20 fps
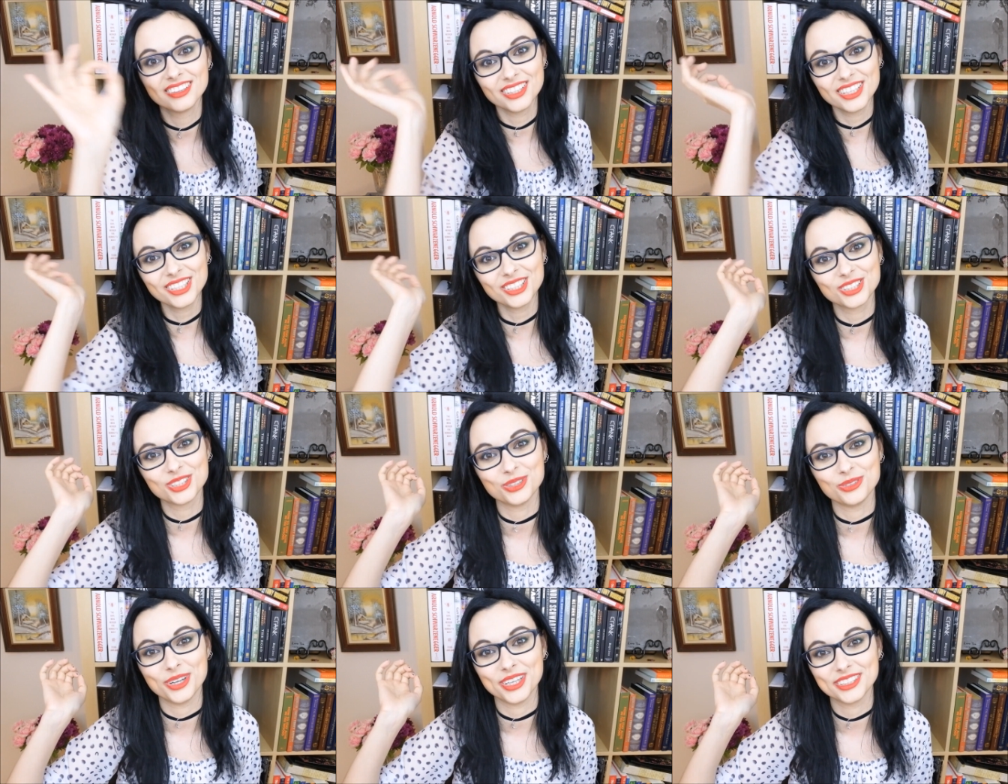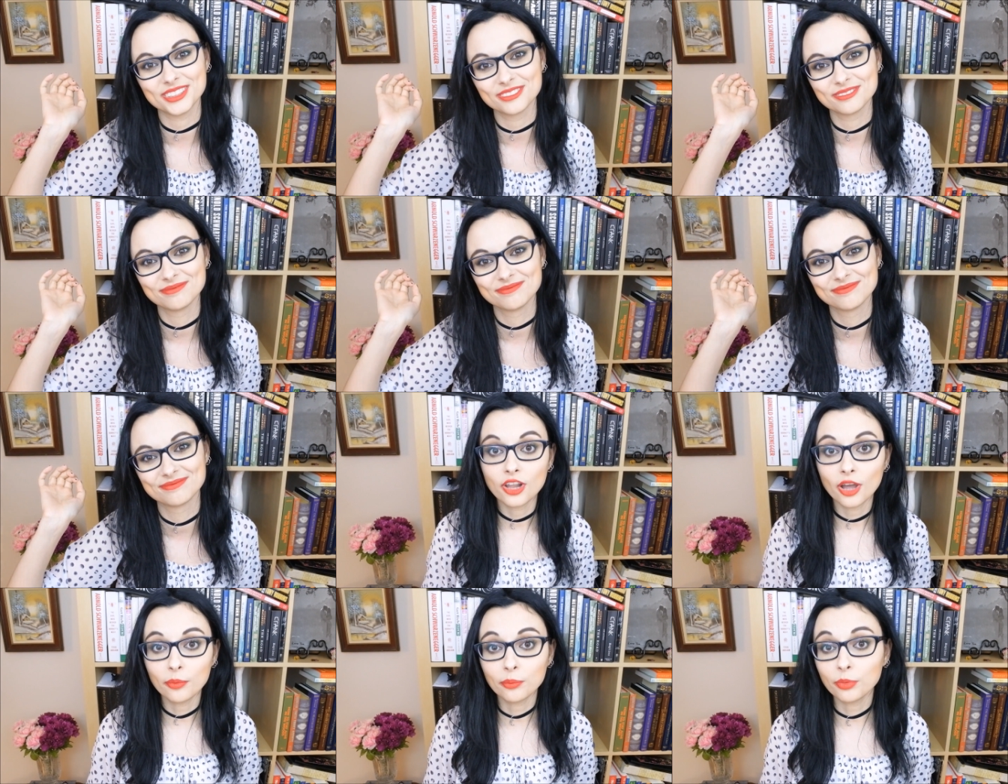linked to it.
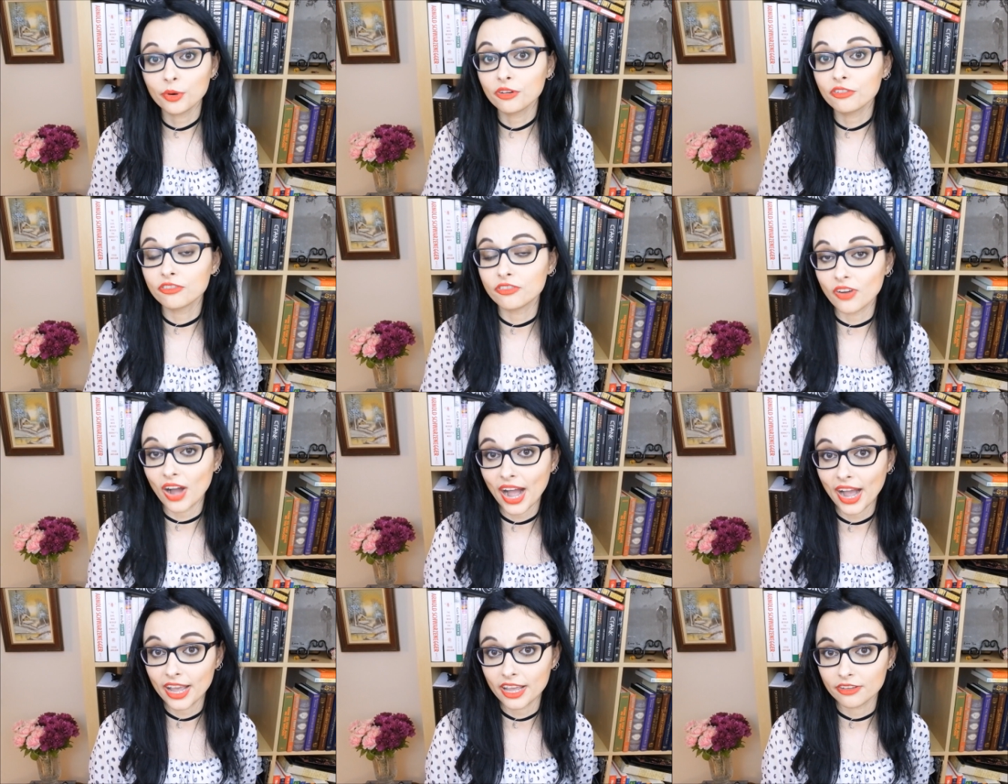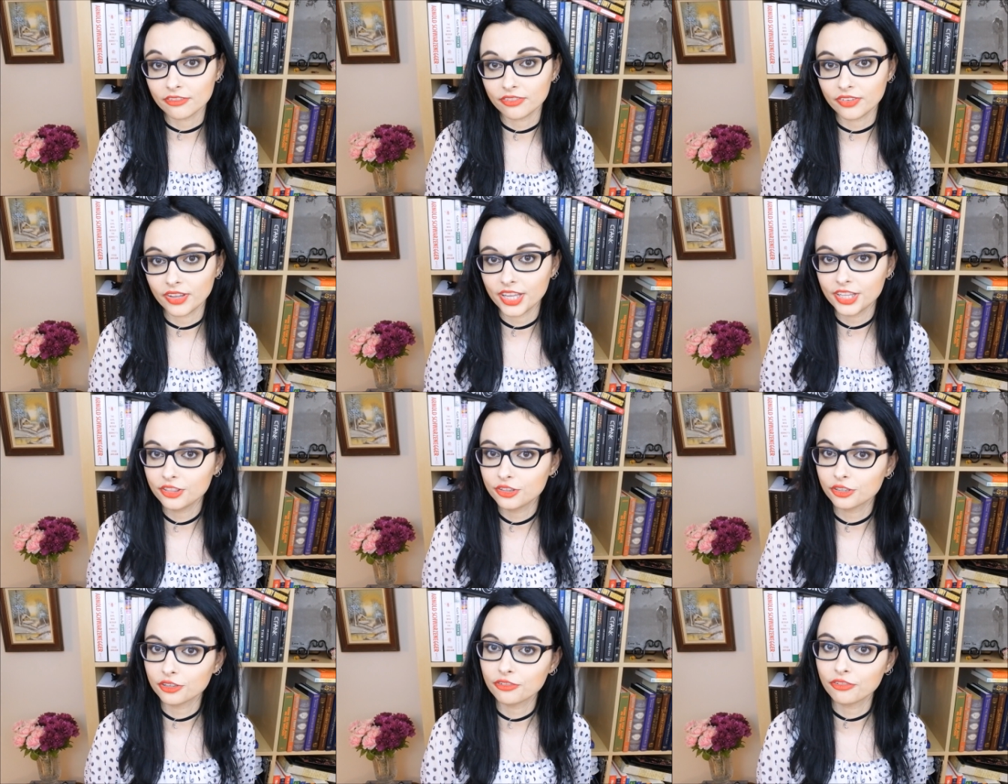Number five,
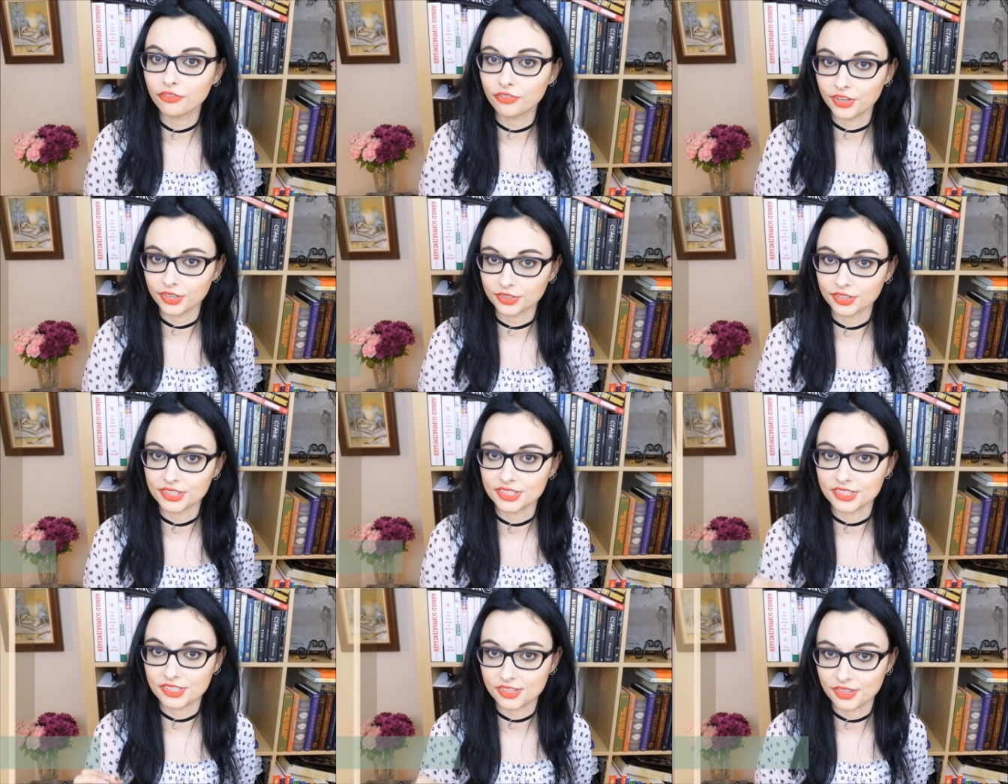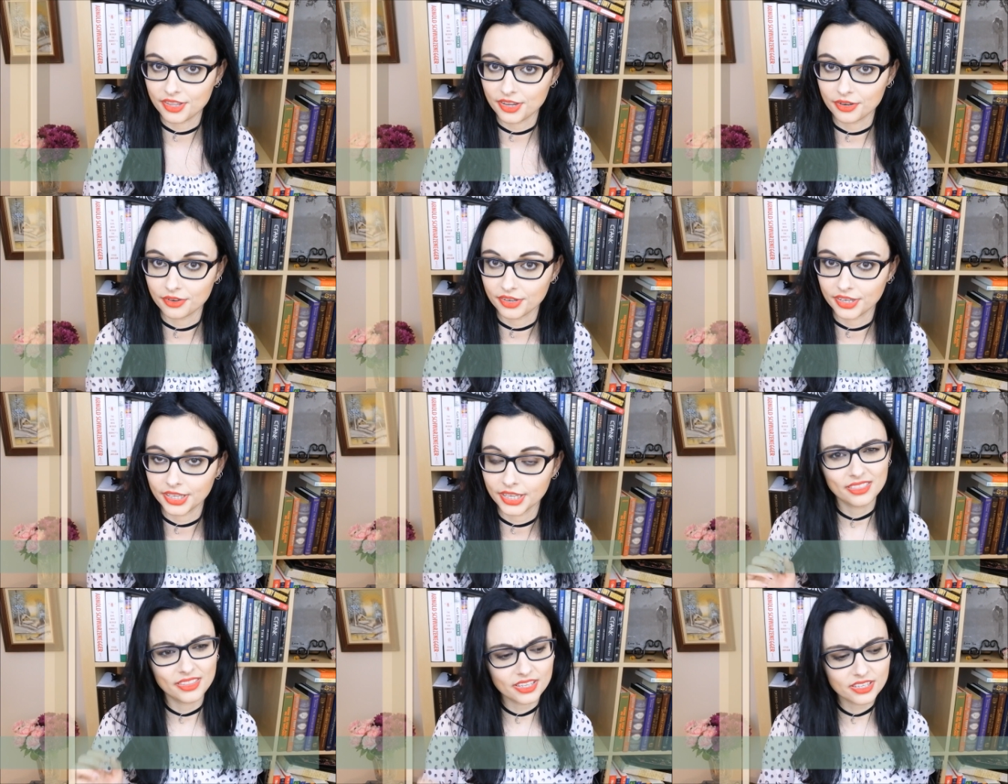interference
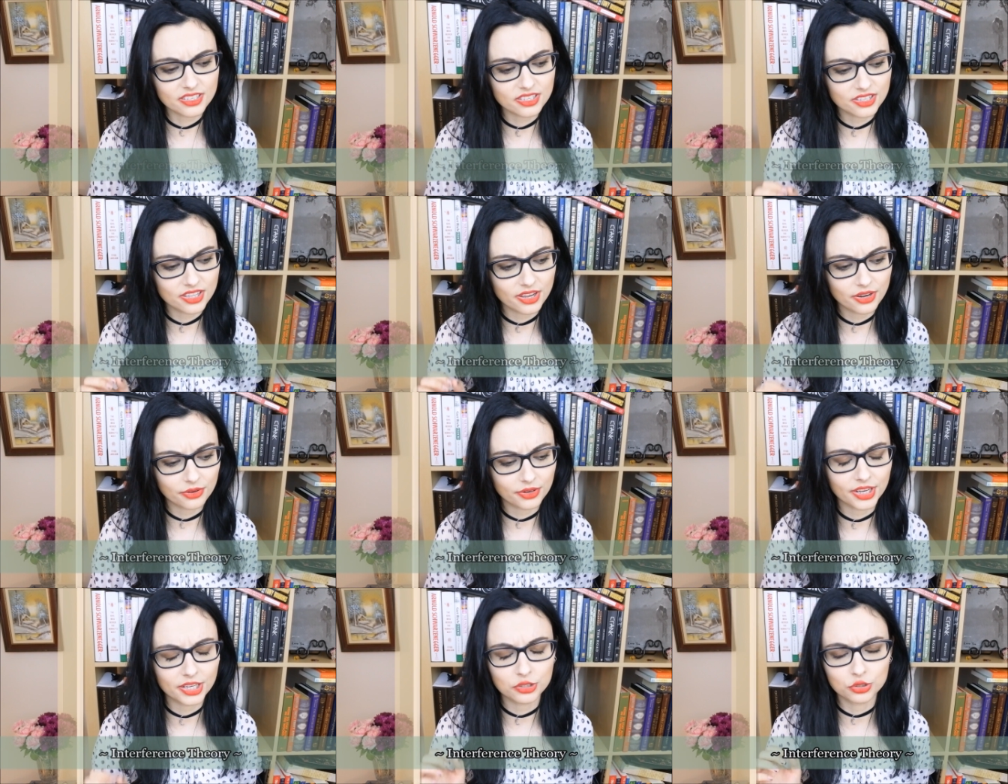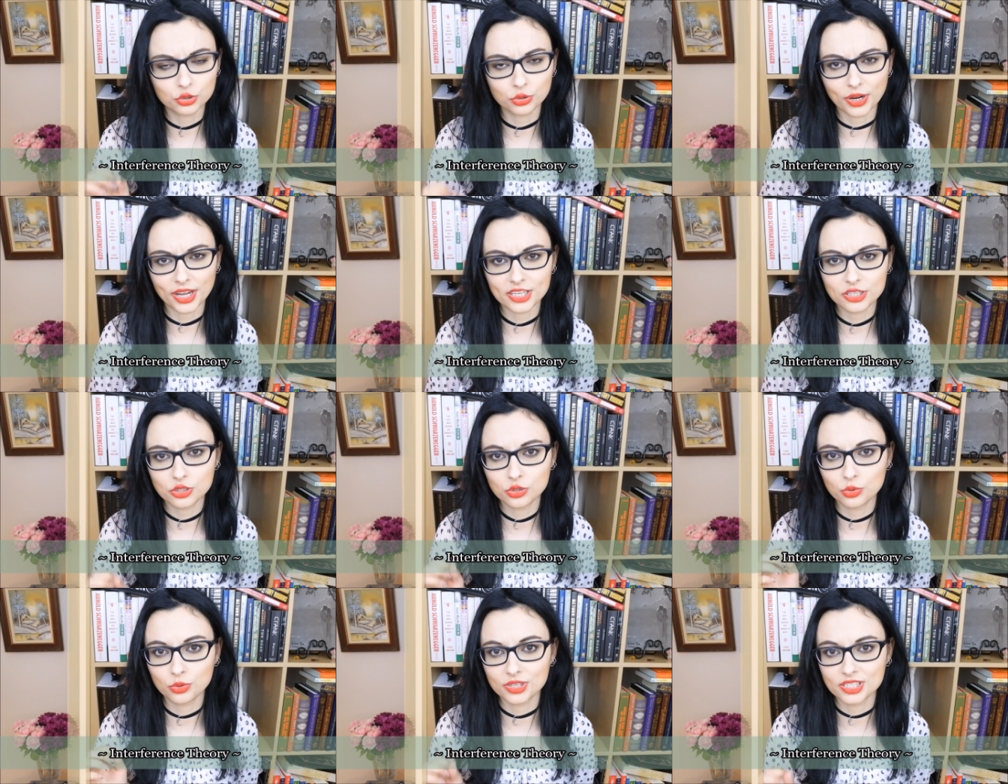theory. This theory
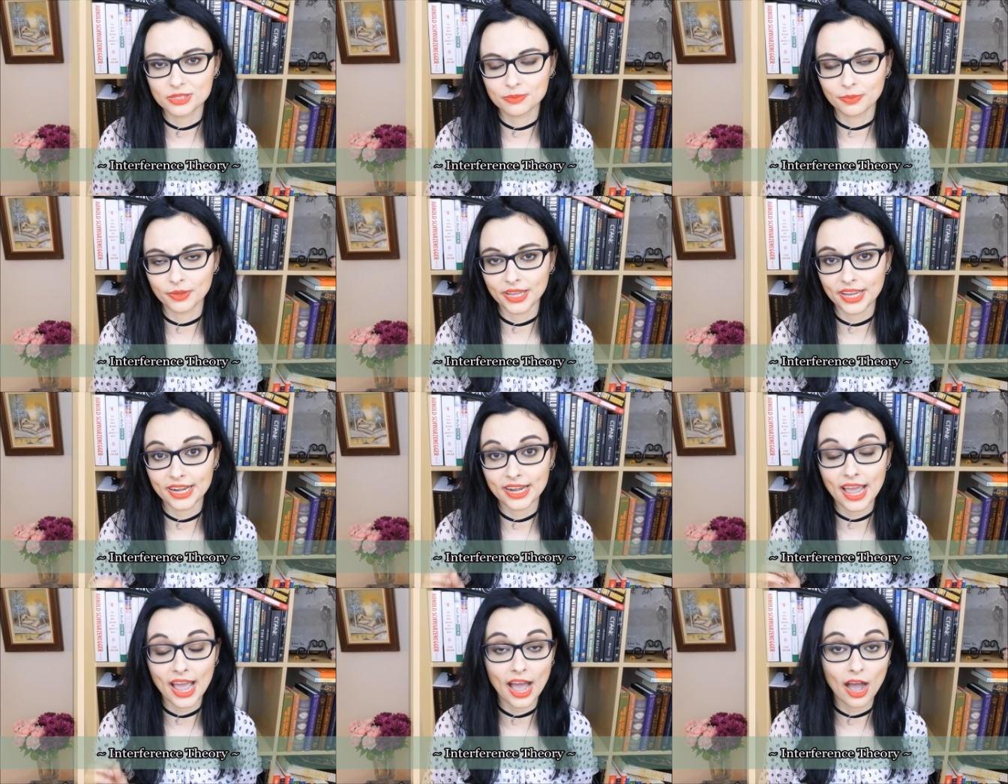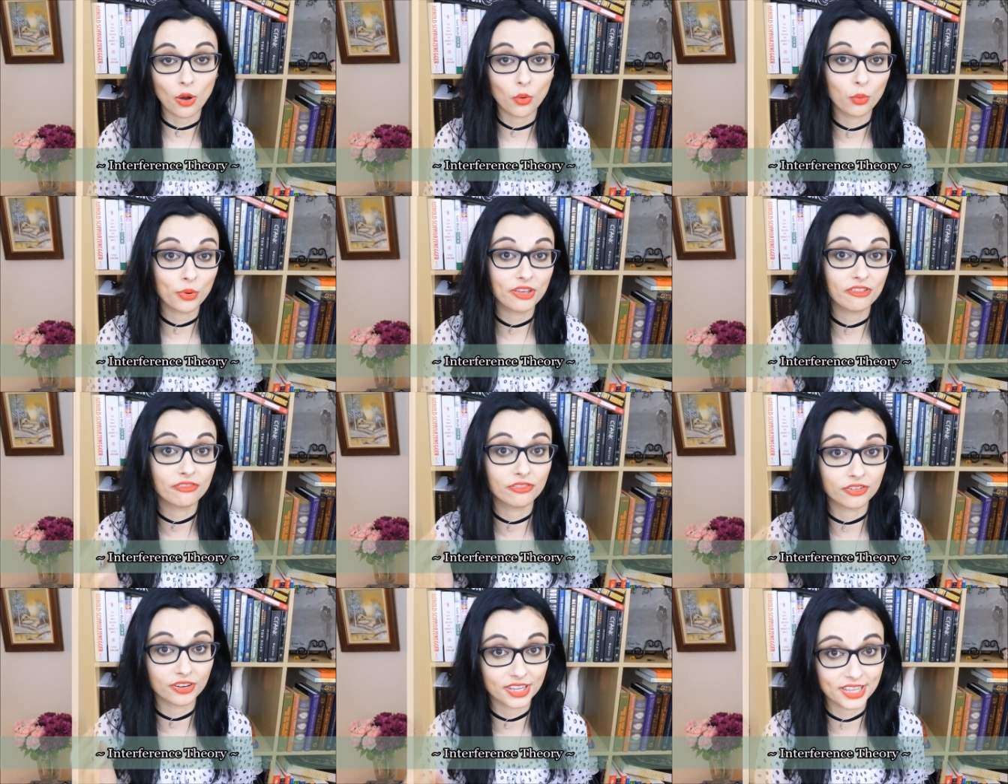tries to explain how we
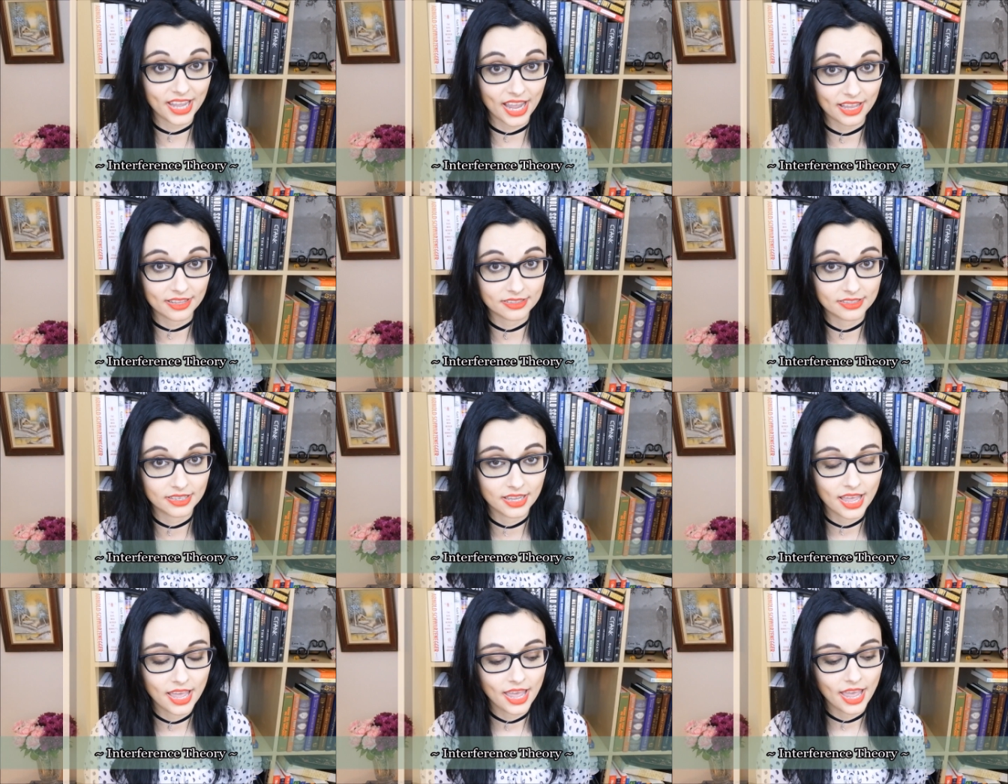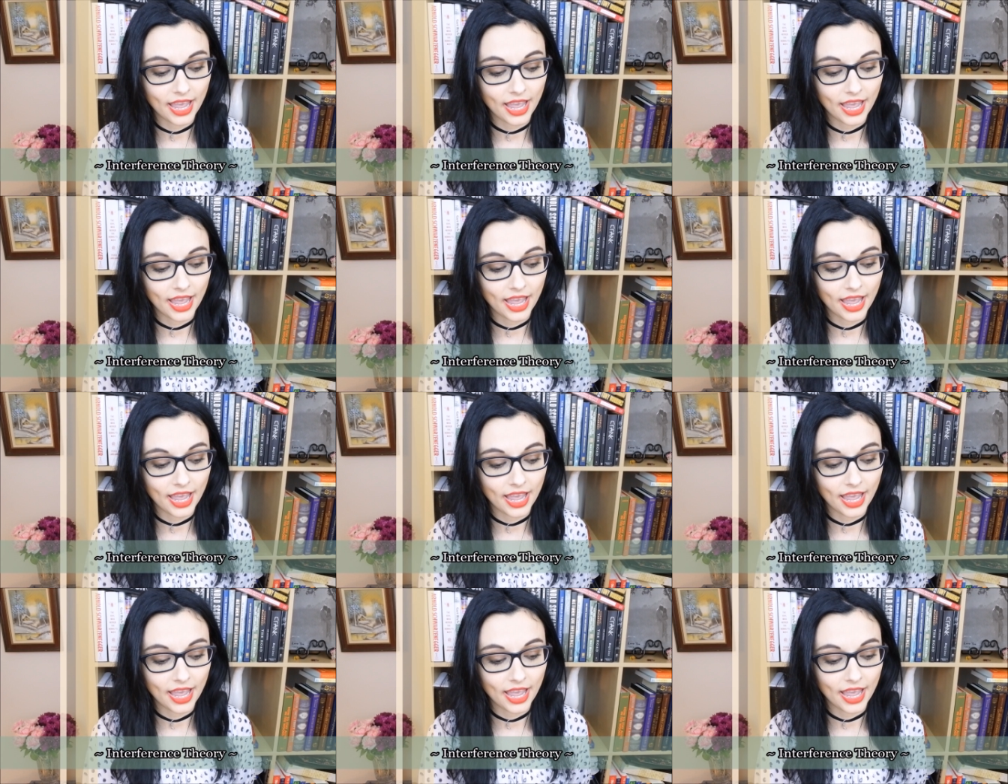forget.